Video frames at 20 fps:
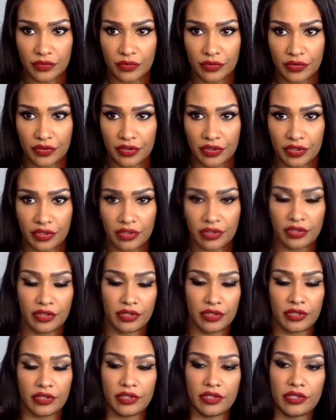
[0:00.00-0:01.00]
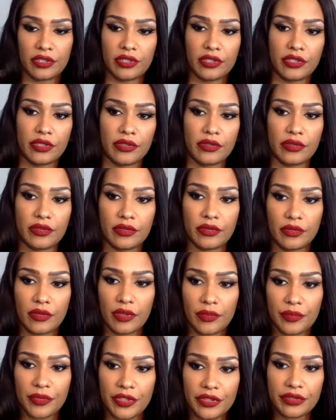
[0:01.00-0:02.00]
more than
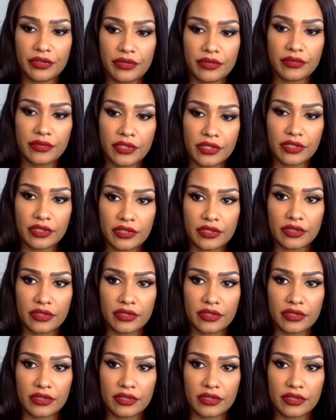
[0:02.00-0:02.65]
a meal. What?